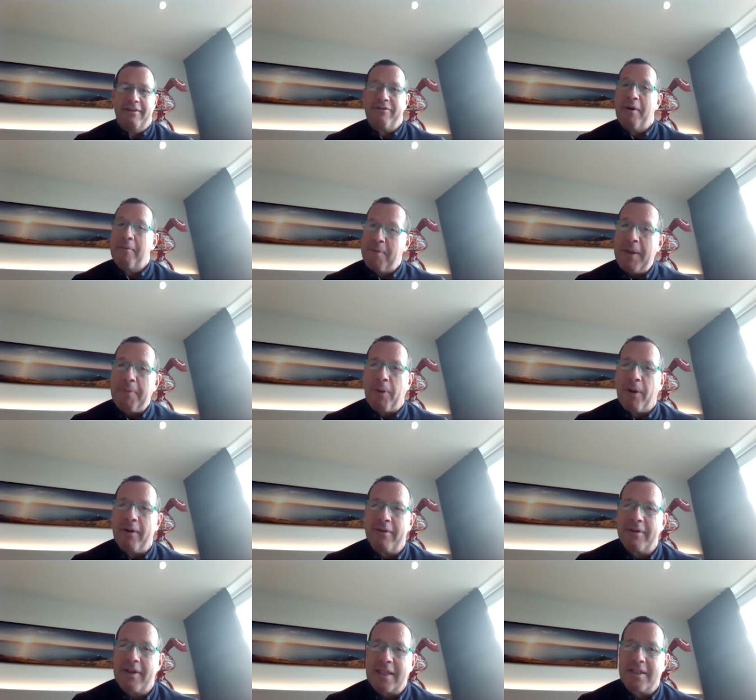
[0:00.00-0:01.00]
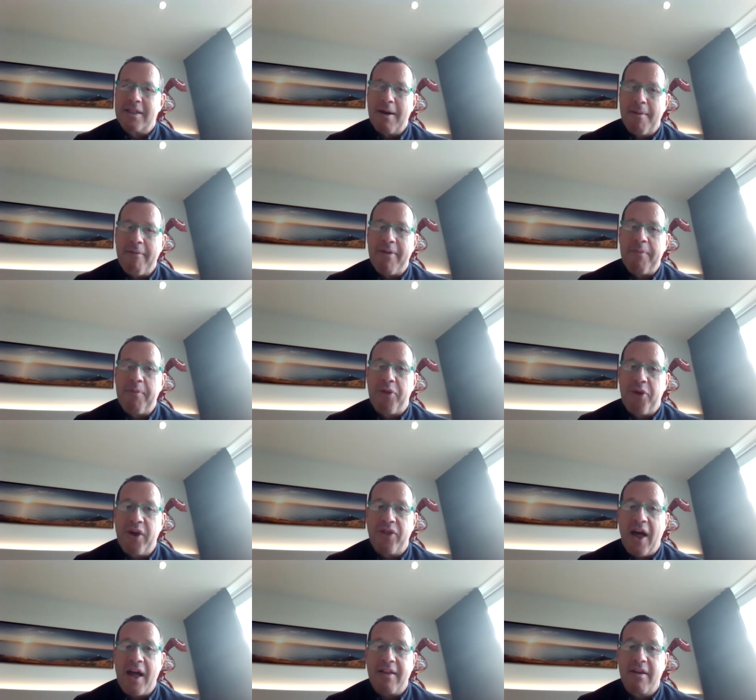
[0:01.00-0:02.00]
from people that some of them
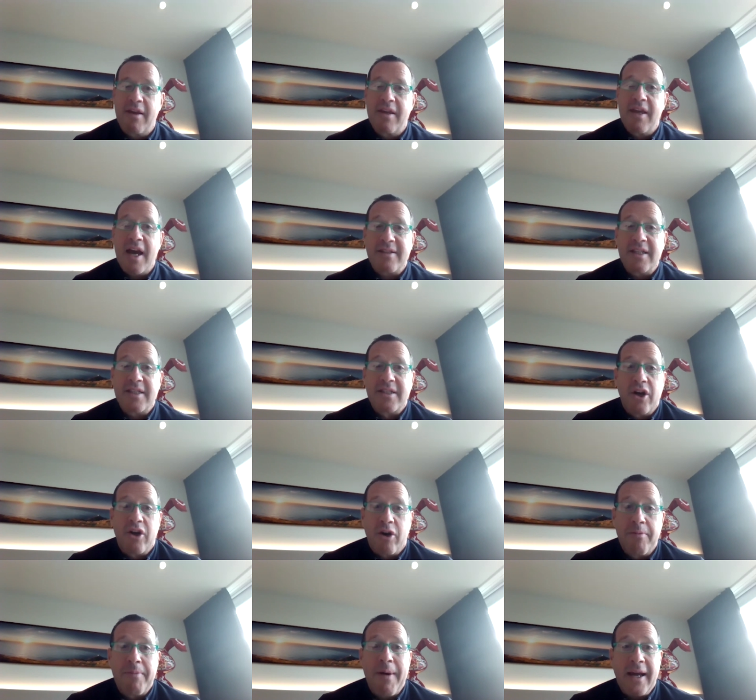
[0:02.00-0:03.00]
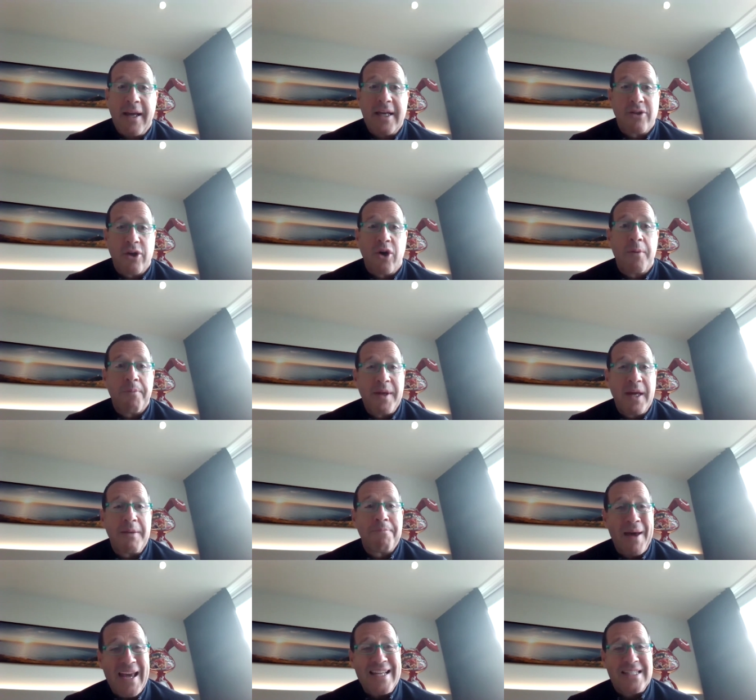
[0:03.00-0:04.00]
think that, yes, it's going to go back as a copy
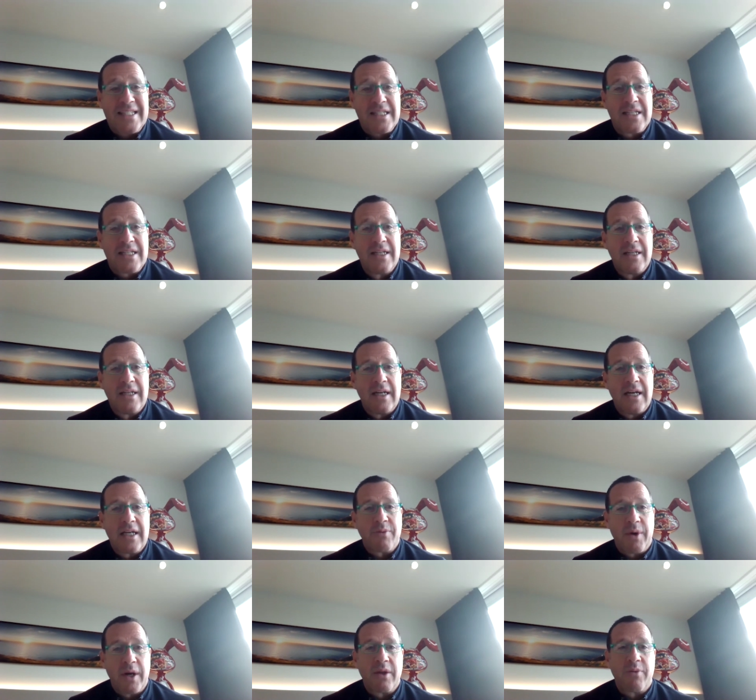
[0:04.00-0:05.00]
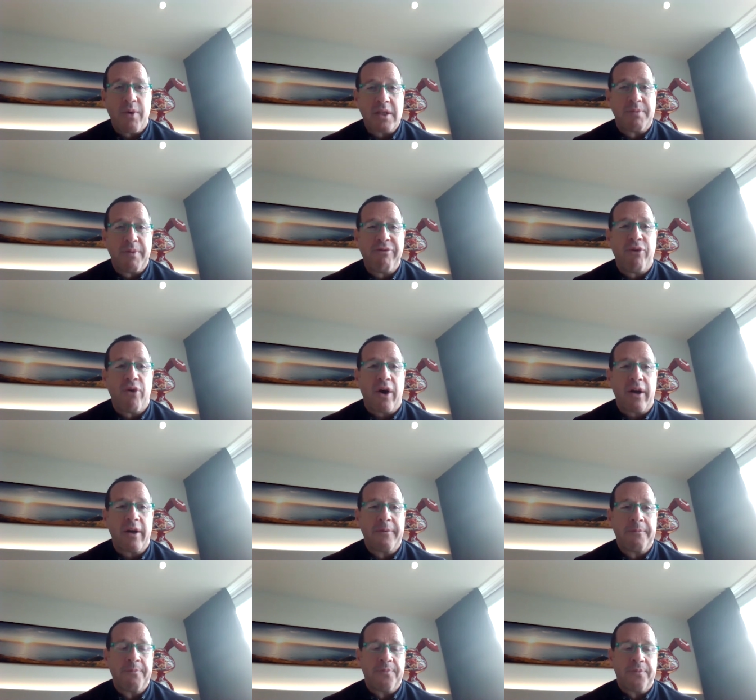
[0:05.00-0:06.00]
and paste as what it was before.
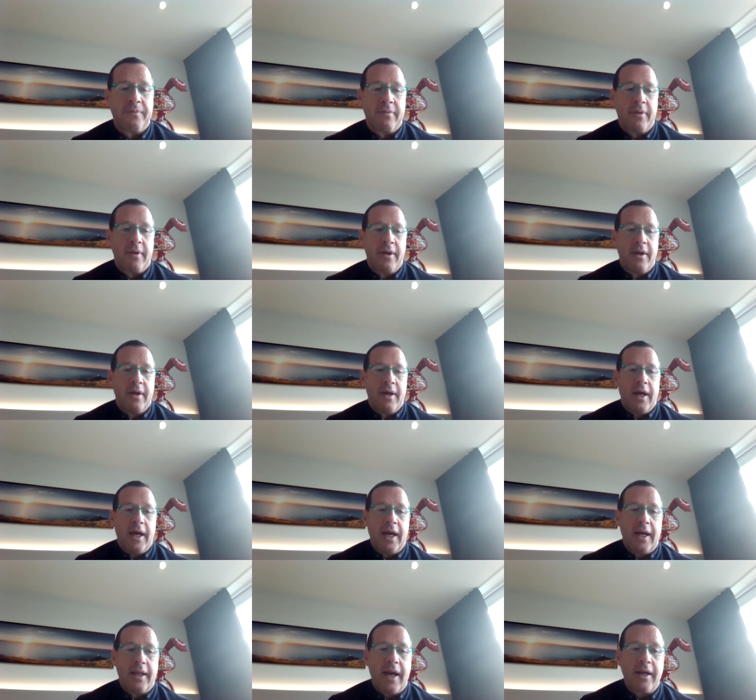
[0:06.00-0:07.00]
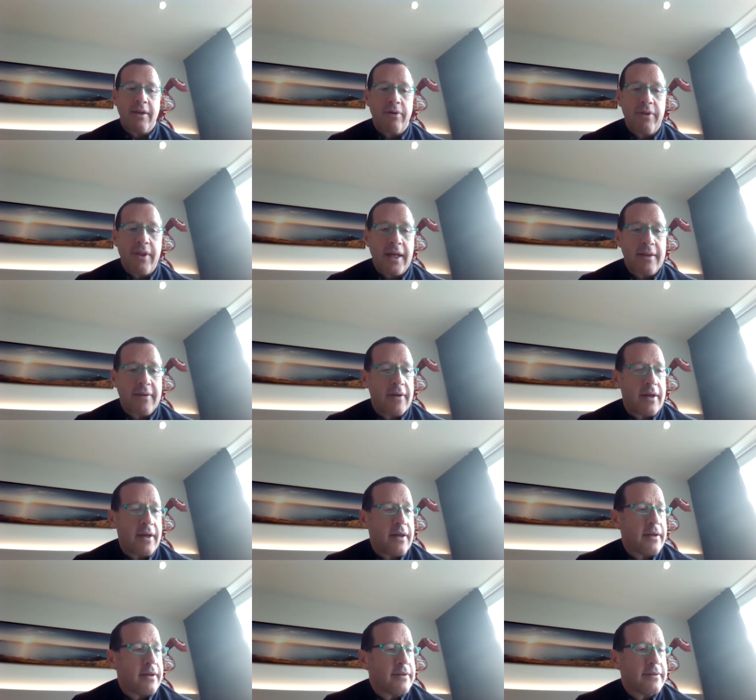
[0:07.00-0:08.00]
And I know that
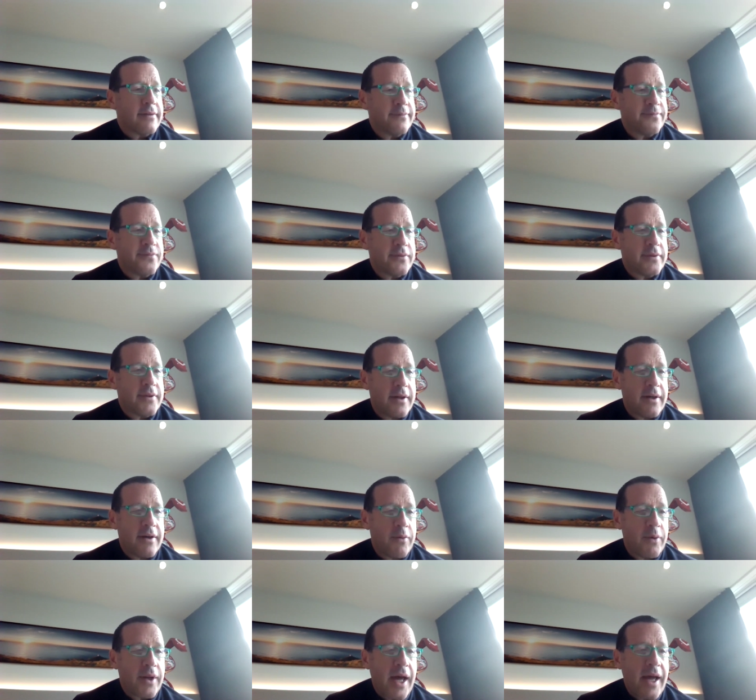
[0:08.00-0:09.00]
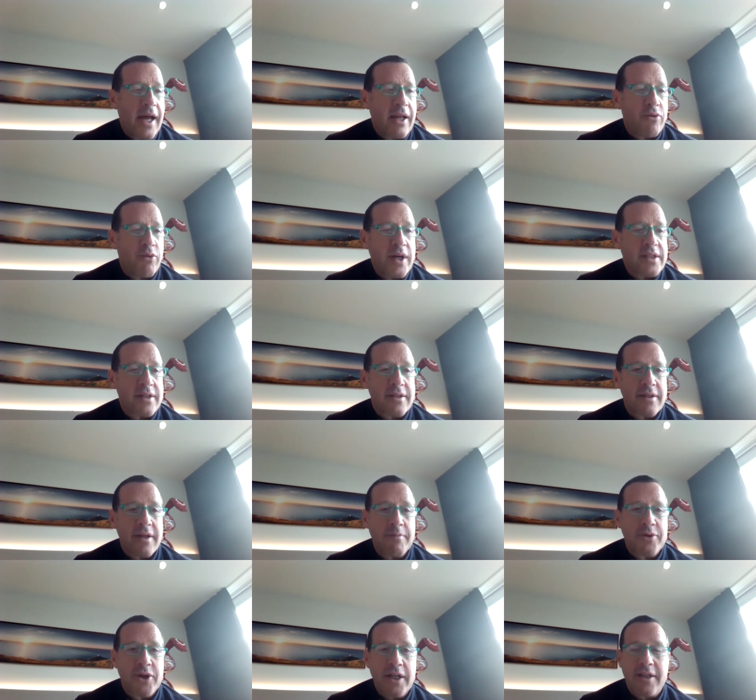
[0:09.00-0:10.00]
uh, when I address the
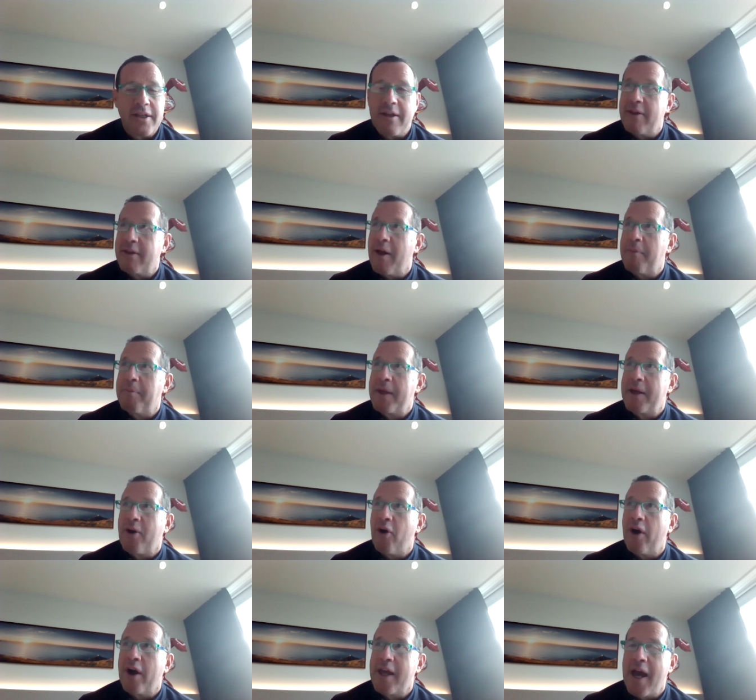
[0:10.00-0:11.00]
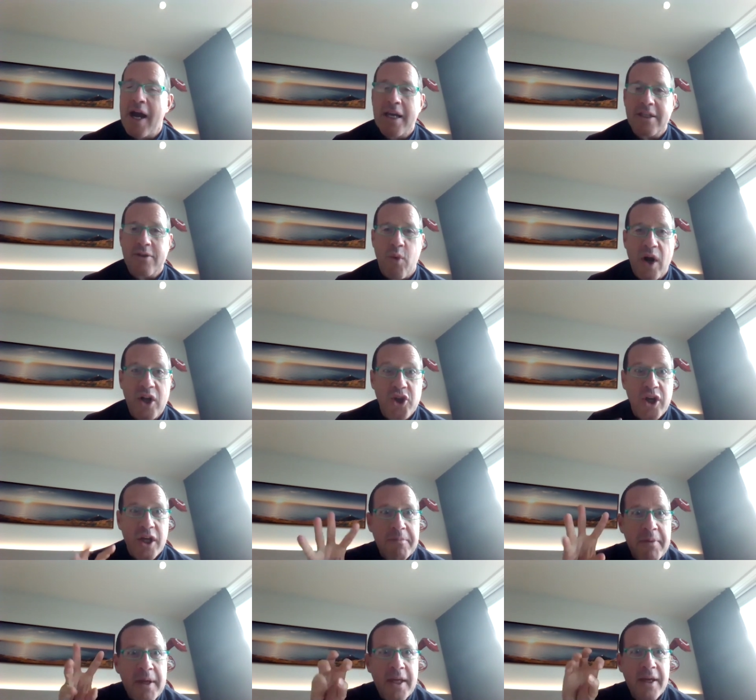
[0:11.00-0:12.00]
subject, the topic, oh, yeah, is
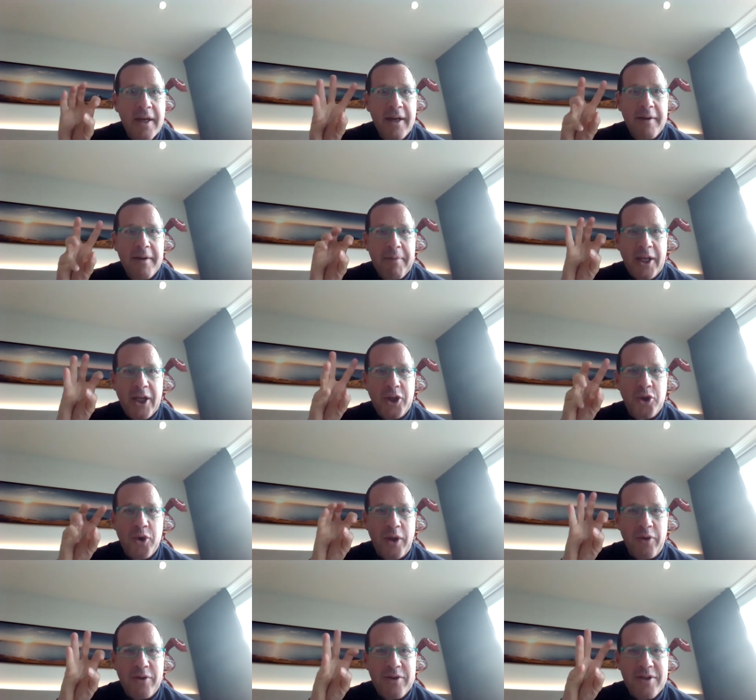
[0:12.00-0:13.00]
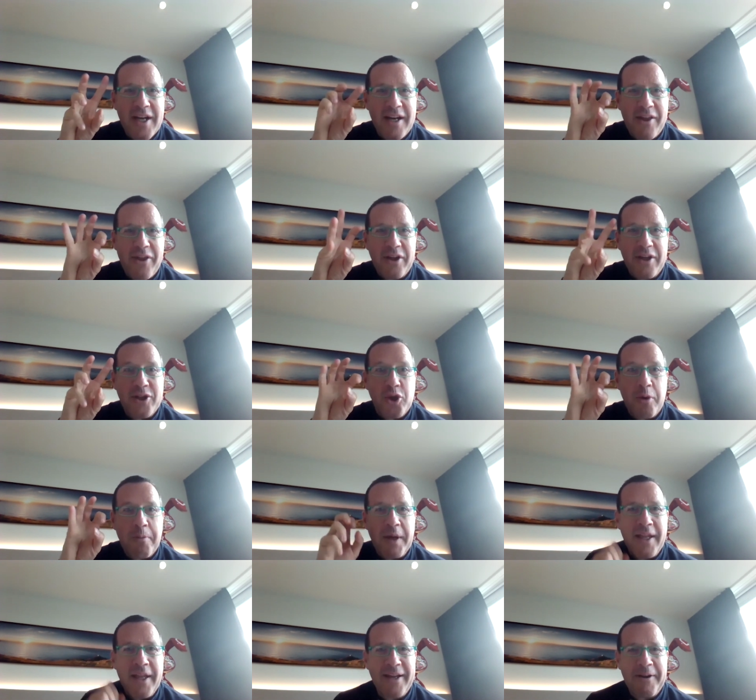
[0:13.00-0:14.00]
watching me making sure I don't say anything
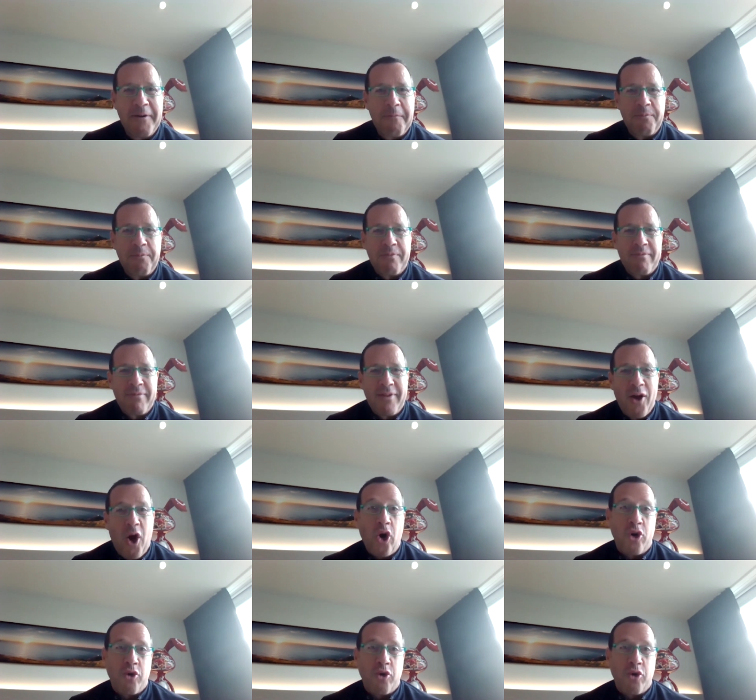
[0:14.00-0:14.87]
stupid or